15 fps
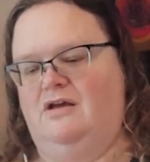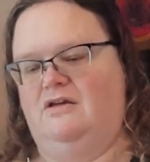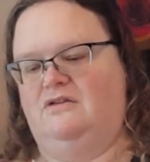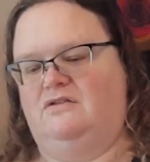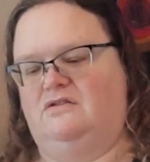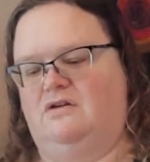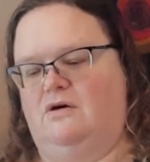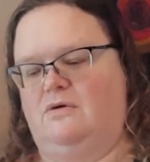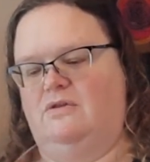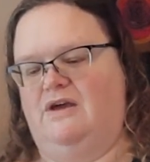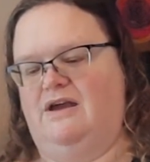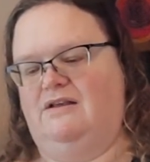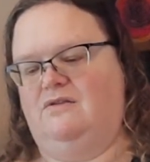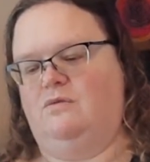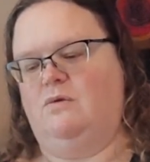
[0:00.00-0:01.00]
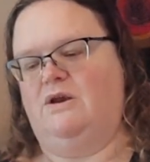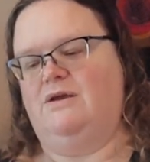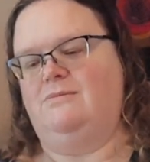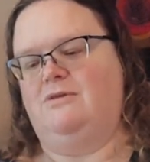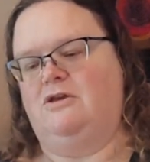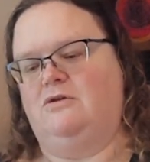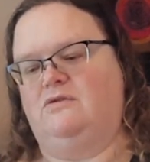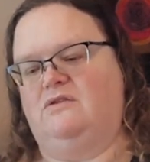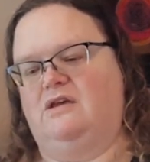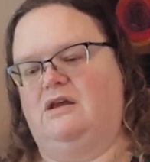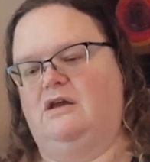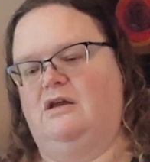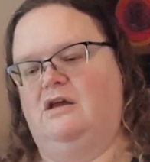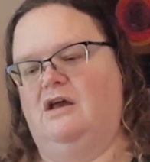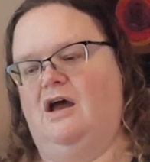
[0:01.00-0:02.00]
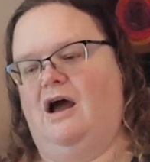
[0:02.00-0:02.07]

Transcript: So that's what I'm using.